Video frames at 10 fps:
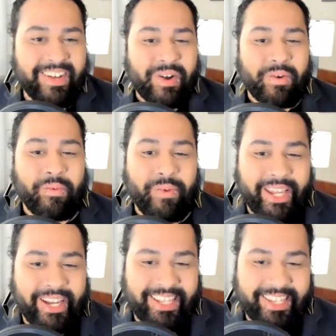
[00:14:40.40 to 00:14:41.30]

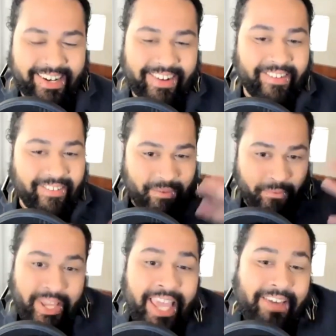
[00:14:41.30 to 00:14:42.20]

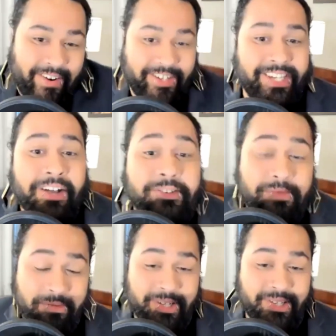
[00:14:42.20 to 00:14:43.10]
We gave ourselves
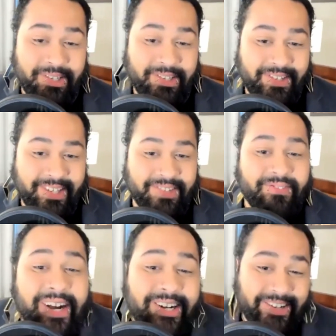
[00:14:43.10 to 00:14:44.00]
permission to do this.
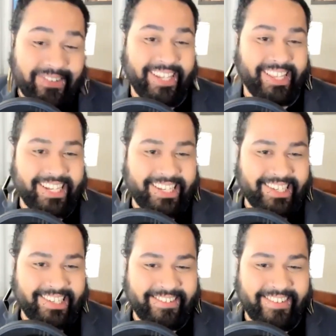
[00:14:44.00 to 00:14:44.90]
We're doing
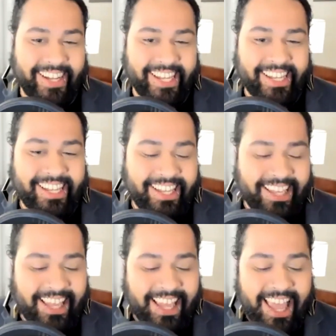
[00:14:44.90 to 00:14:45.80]
this, right?
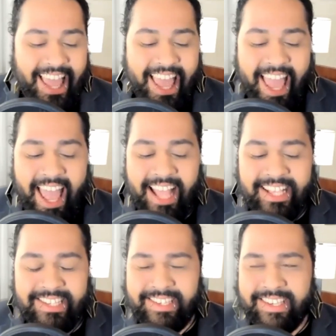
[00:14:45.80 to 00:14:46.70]

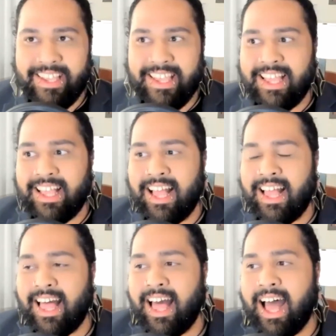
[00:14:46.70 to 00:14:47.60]
And
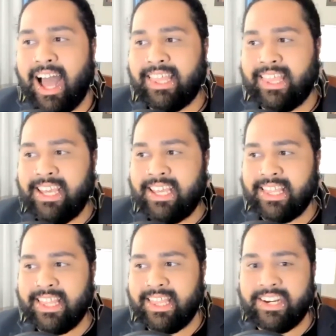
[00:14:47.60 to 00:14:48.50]
I think
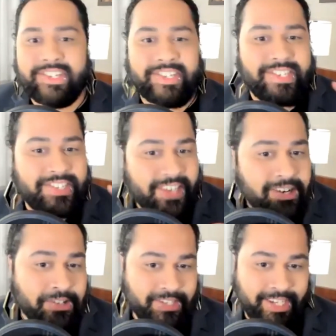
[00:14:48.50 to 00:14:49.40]
there's a
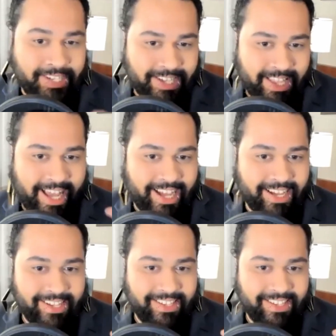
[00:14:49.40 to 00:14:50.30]
subtlety to that.
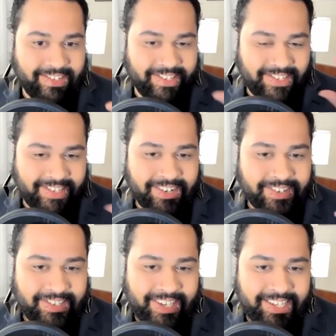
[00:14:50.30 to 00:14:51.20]
There's a
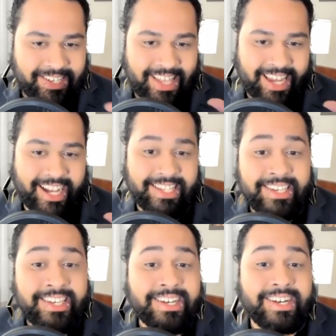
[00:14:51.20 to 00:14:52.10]
subtlety to that
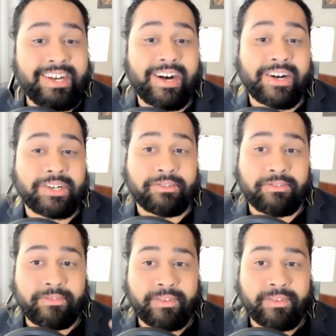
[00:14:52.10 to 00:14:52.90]
idea of